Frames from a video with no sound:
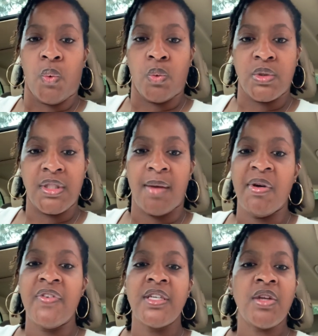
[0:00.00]
some
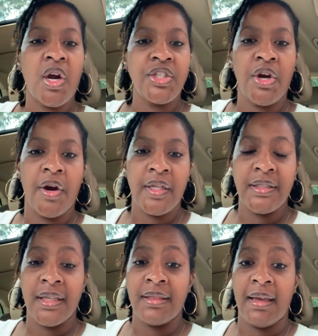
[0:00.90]
of us are turning
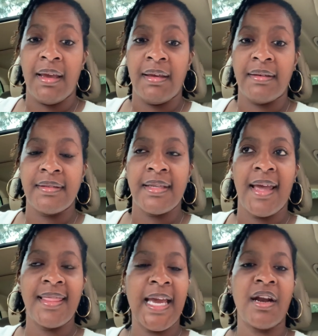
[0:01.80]
to things
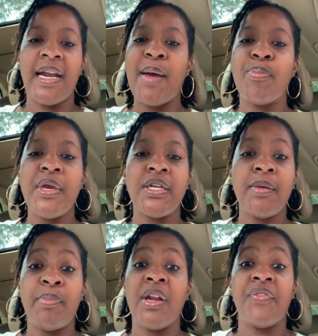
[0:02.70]
that are not
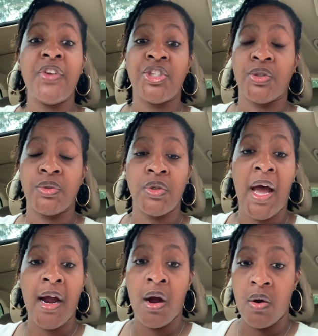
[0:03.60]
beneficial
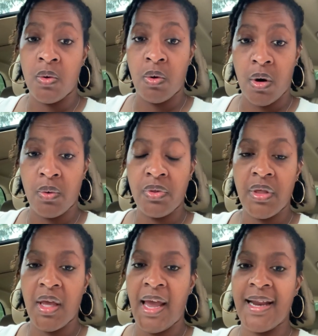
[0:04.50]
to our own
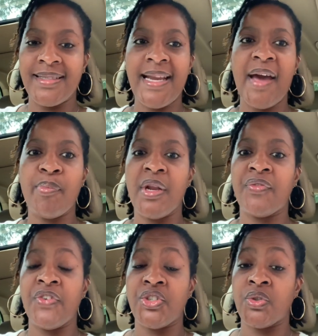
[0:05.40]
growth and is not
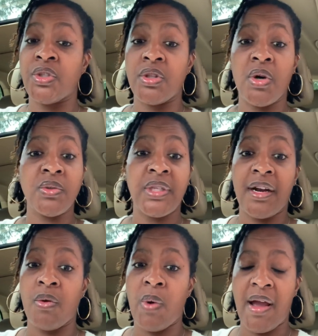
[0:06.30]
beneficial to those that
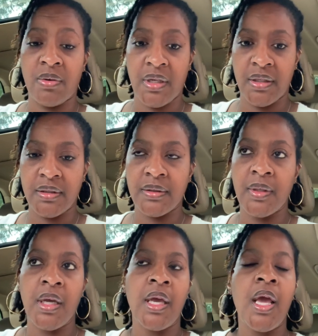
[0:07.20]
are around us.
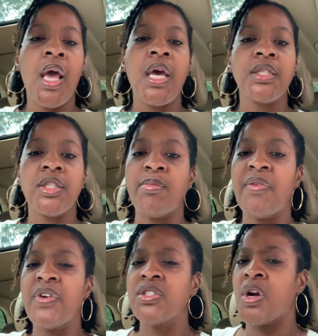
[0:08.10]
Some
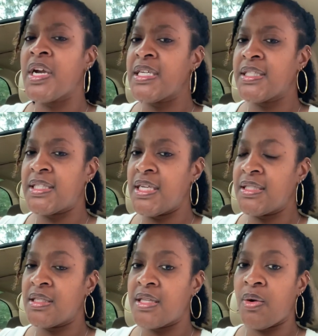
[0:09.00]
of us are in
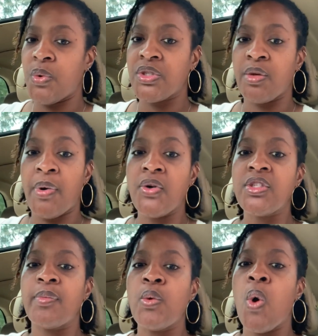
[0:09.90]
seasons that we're supposed
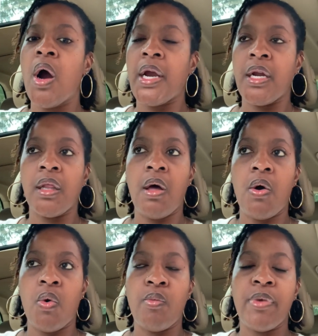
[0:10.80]
to be walking
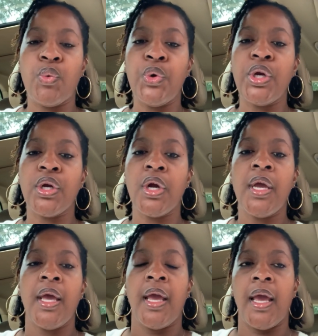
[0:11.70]
alone, but we are
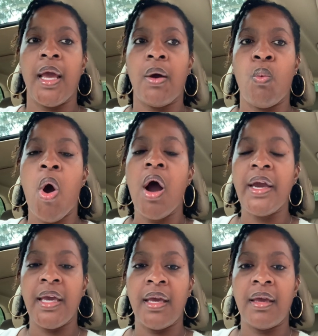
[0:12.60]

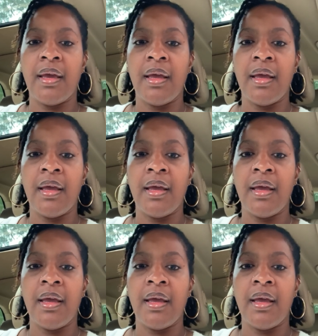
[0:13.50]
walking